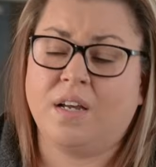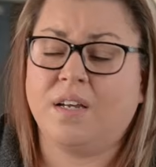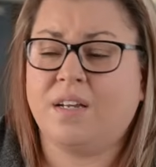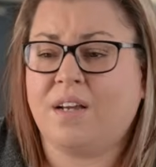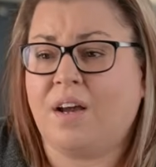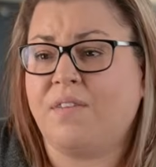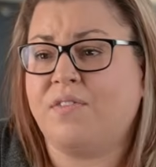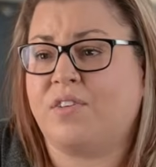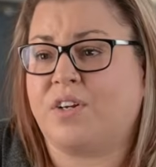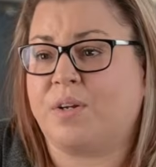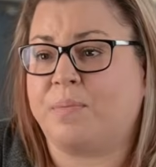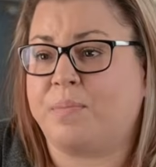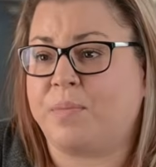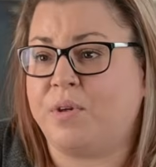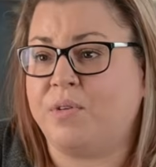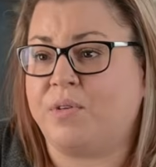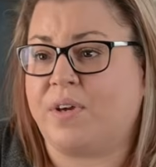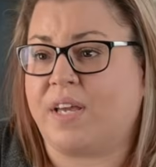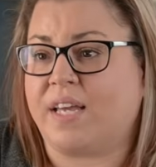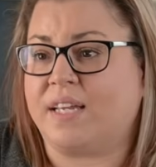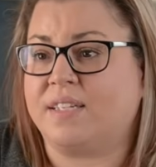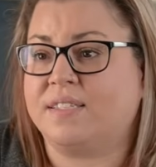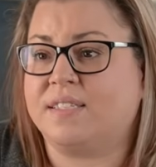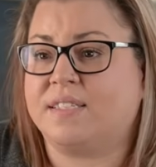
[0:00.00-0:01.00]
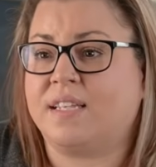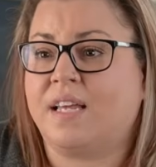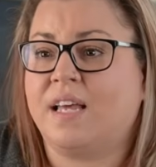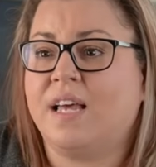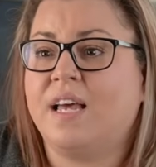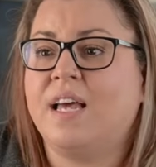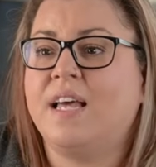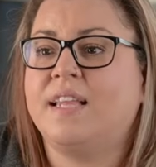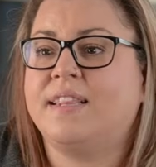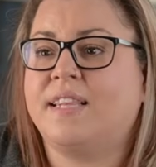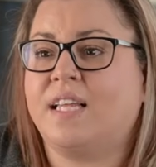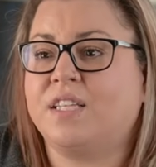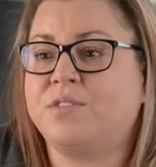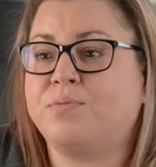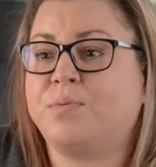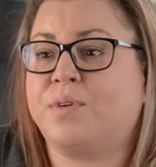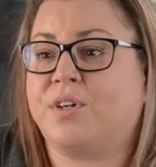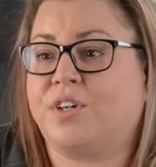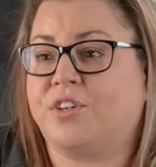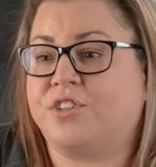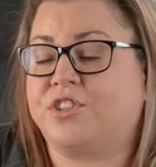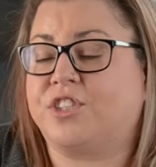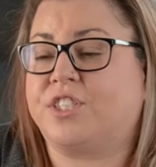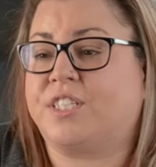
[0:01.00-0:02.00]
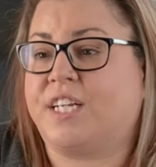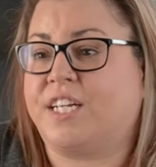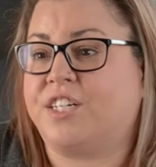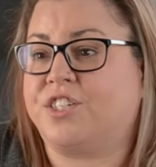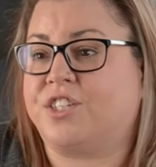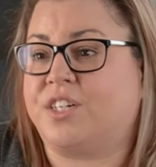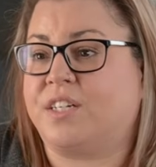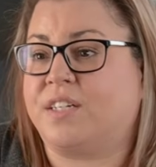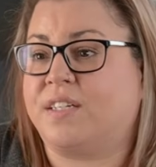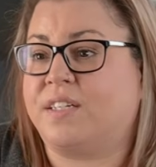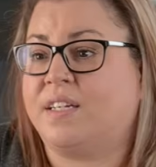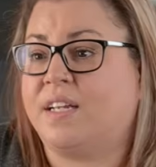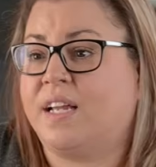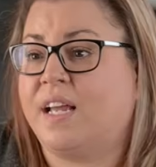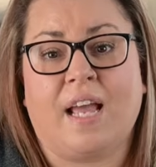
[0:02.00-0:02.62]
covered in mucus, that's regurgitation.